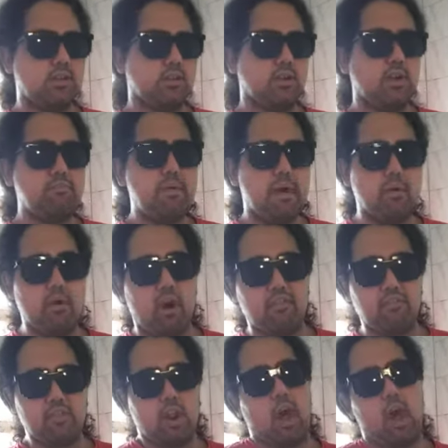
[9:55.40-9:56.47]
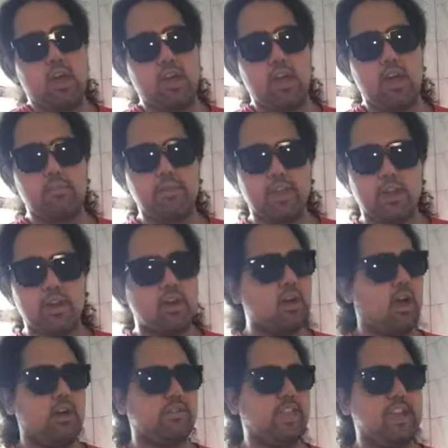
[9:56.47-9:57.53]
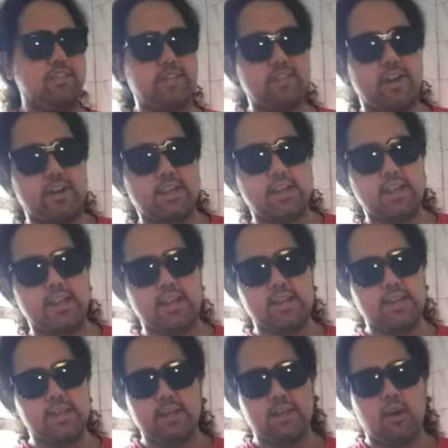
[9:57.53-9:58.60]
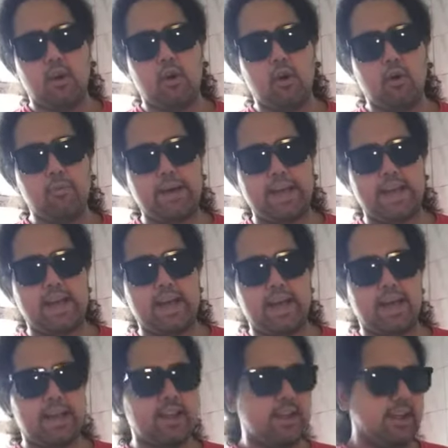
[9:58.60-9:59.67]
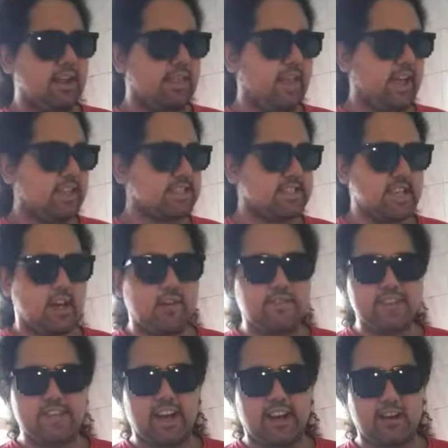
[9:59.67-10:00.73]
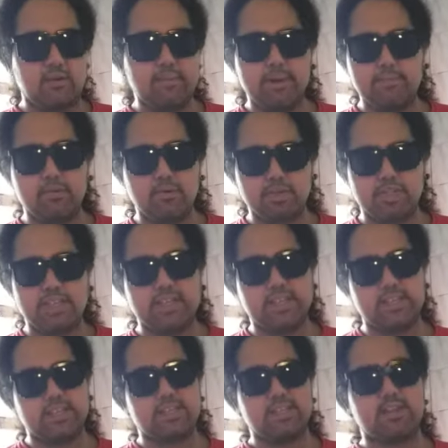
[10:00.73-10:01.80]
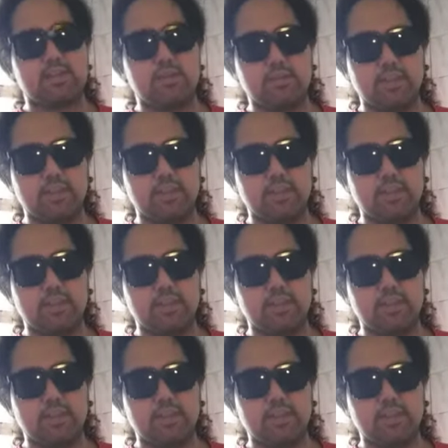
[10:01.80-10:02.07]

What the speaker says: You're better off than I am. Like, that fucking, oh my God. that self-entitlement bullshit needs to go.